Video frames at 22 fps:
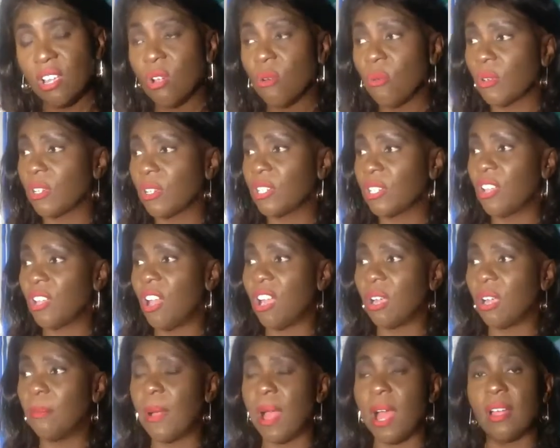We're going to
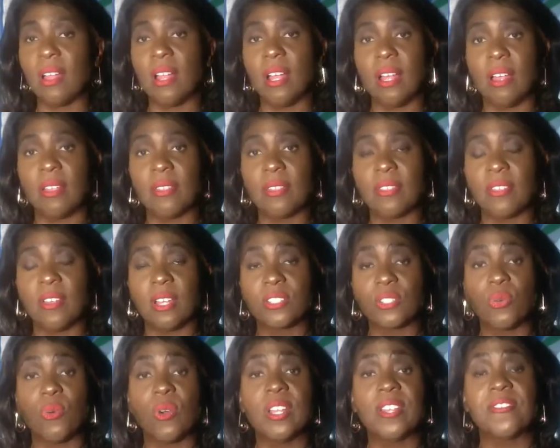talk about
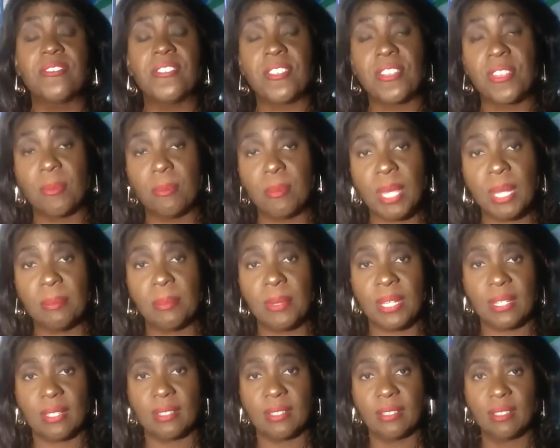the 25th
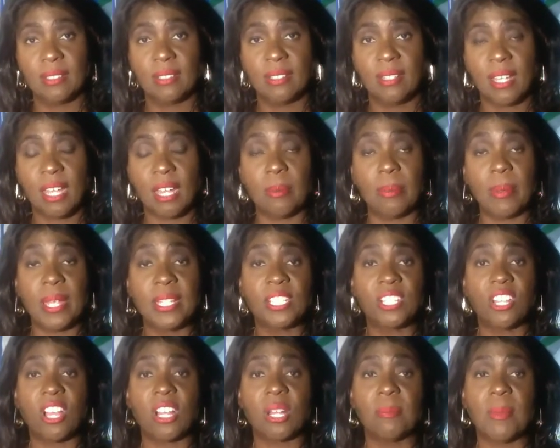Amendment.
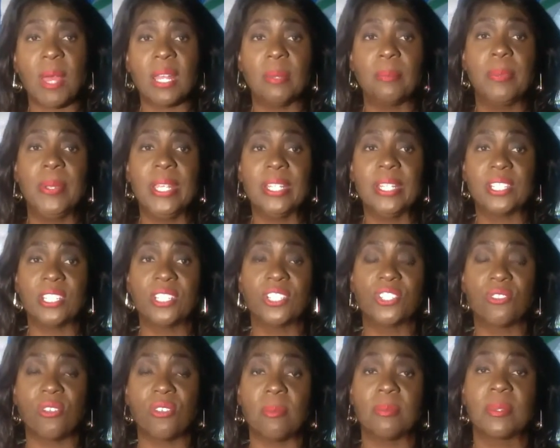Everybody's talking about impeaching
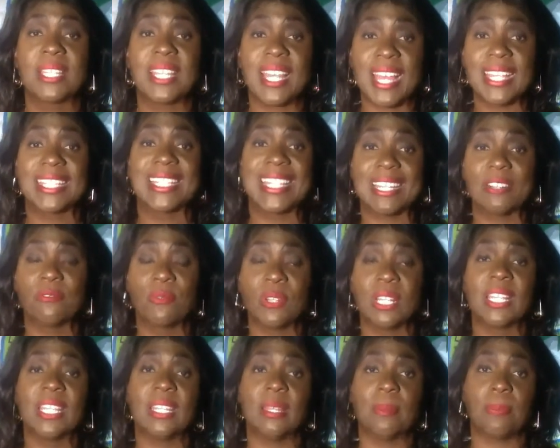Trump. Does it
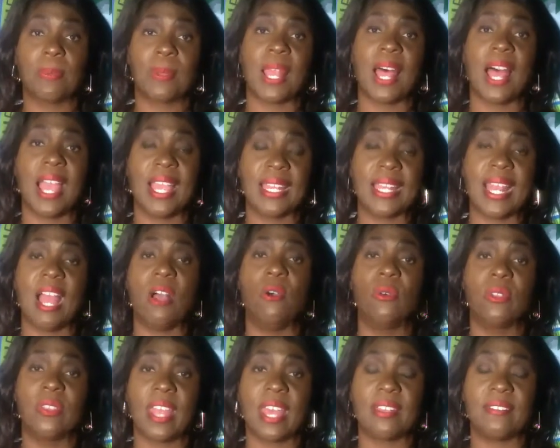really apply? And
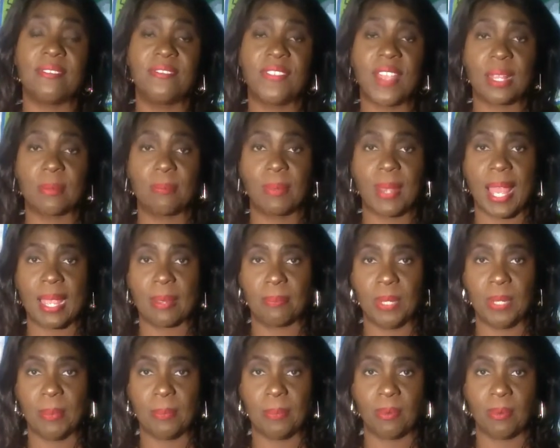how will that affect
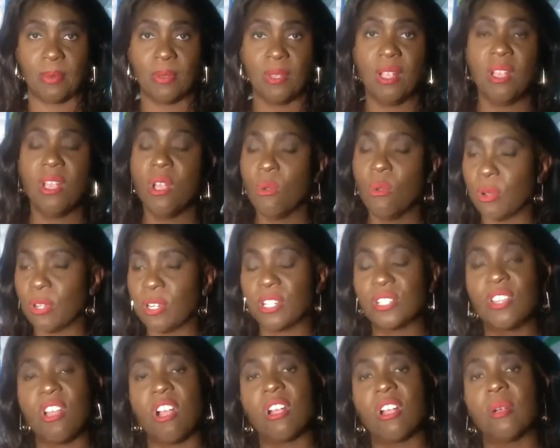Black people? We're
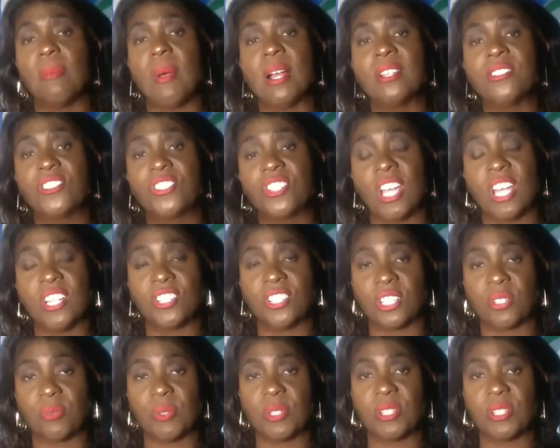going to talk about judges.